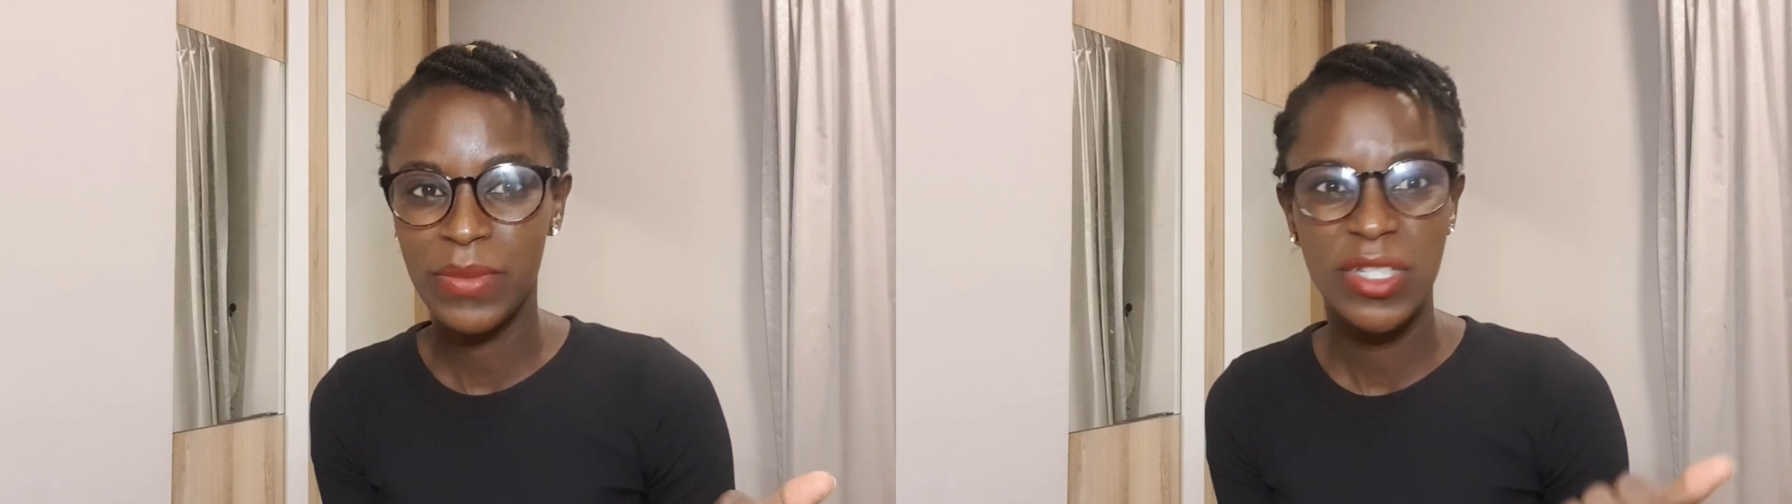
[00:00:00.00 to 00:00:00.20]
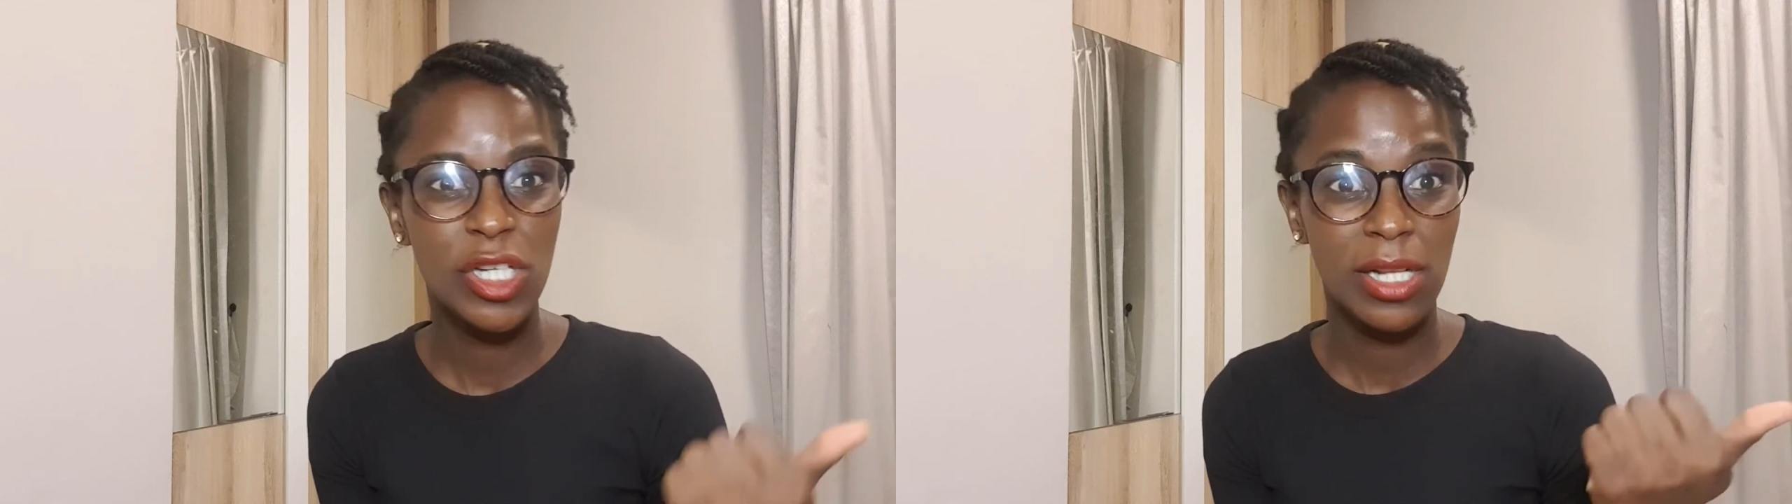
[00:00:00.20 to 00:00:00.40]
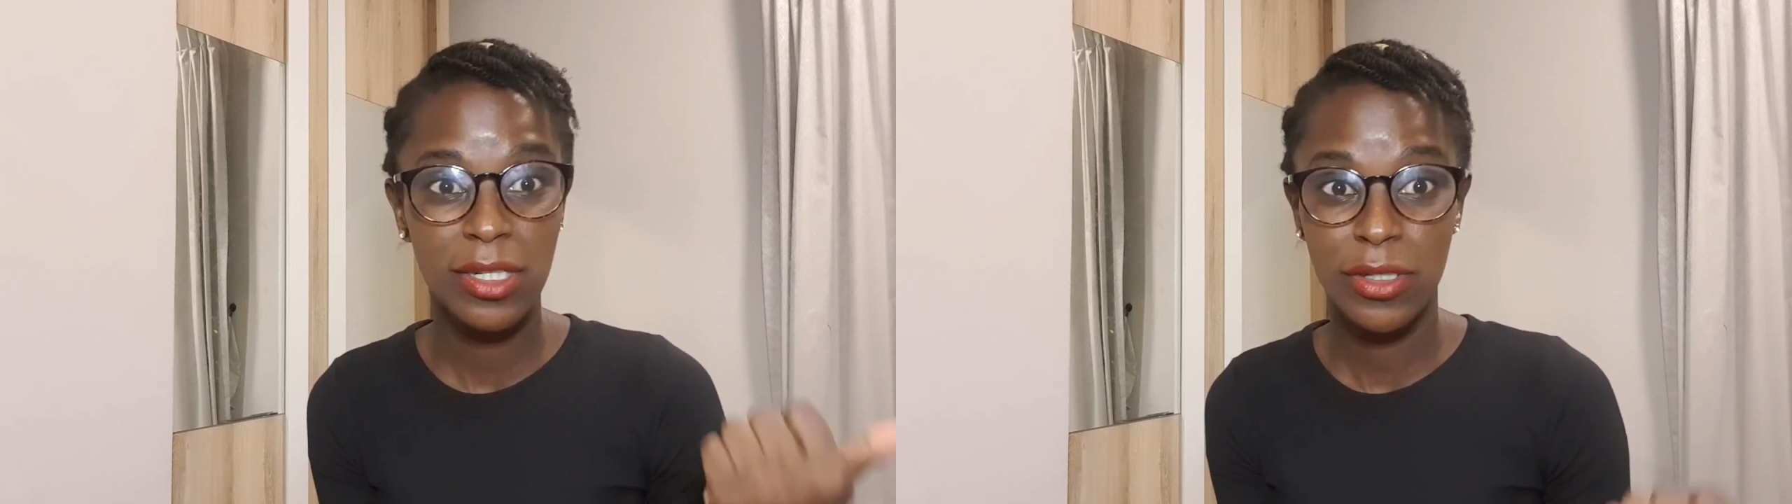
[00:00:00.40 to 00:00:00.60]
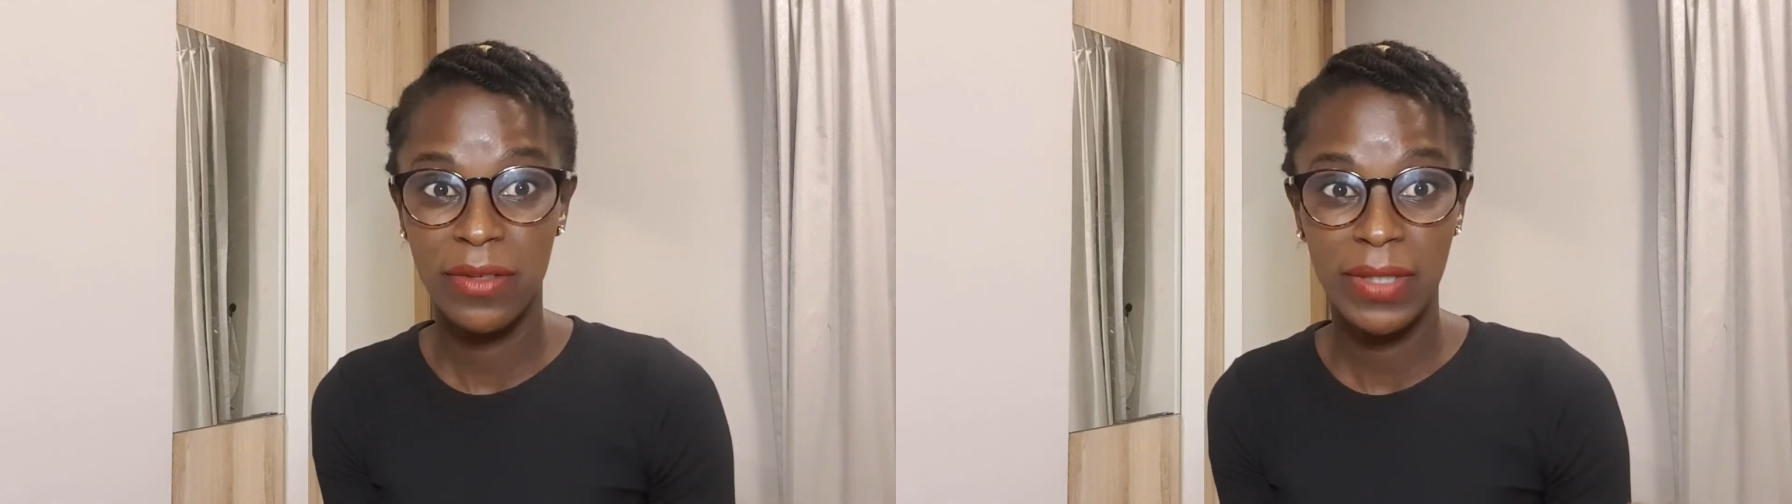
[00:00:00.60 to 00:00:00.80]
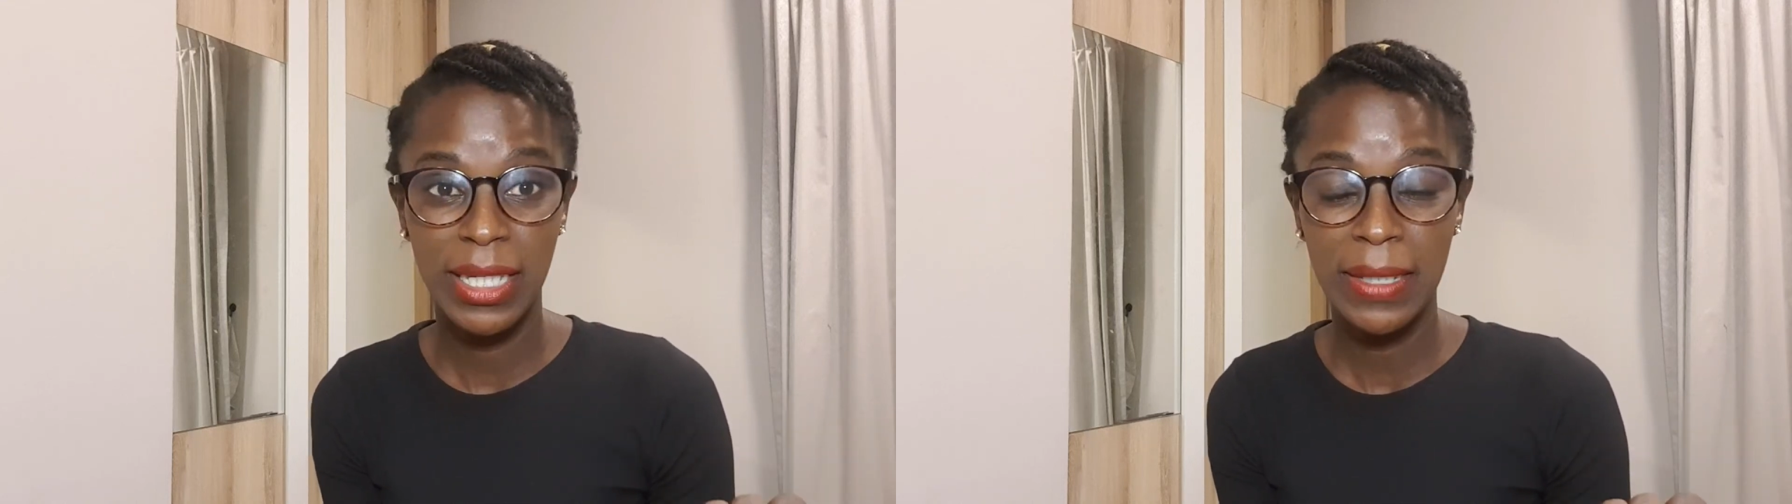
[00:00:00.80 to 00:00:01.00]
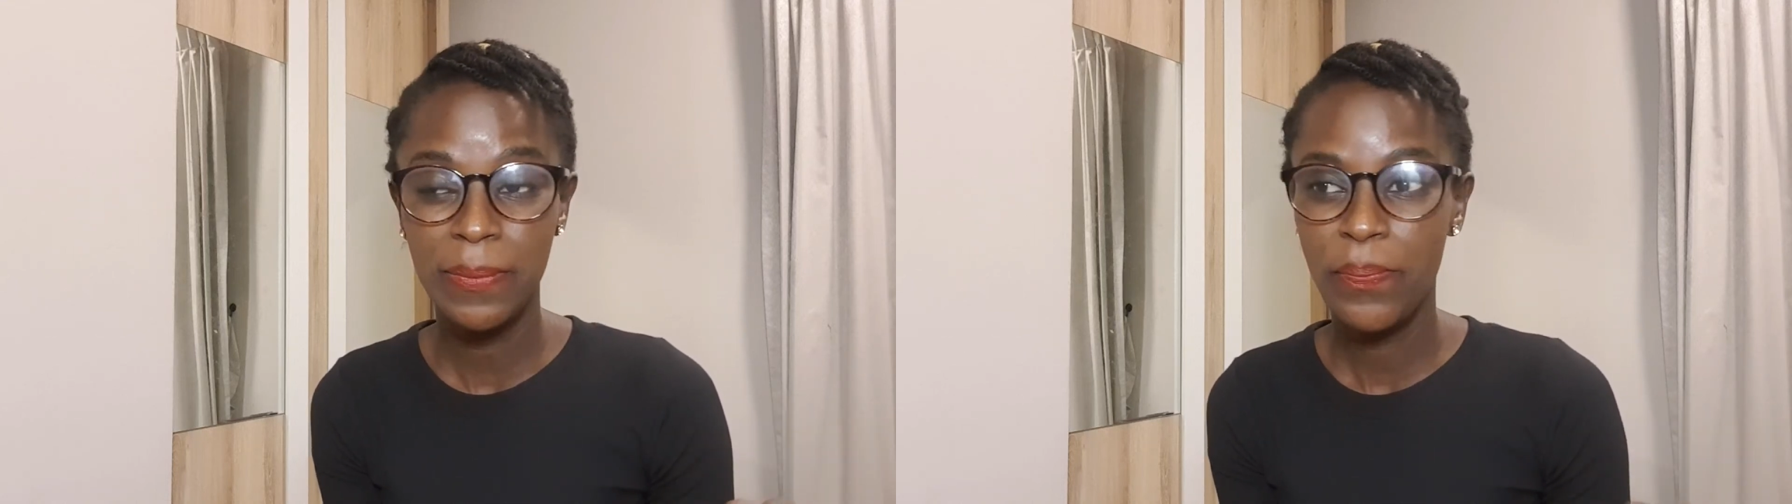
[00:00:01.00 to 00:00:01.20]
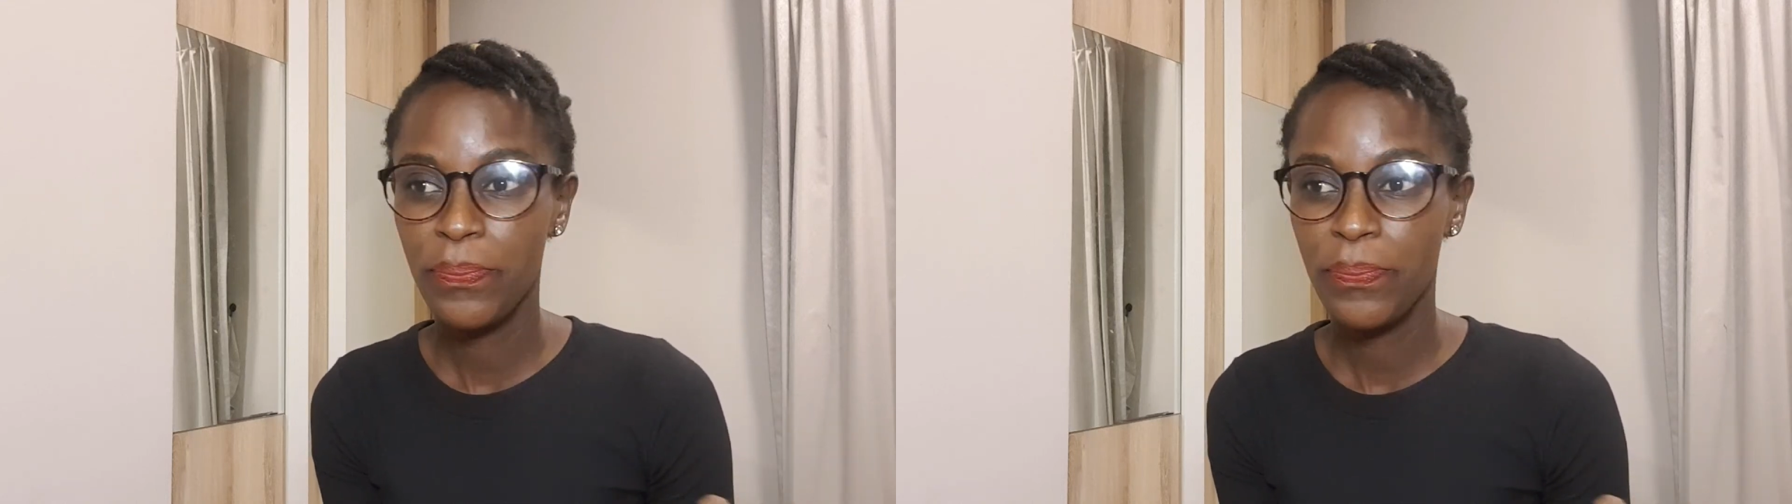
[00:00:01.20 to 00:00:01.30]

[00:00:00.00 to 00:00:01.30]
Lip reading: child trafficking.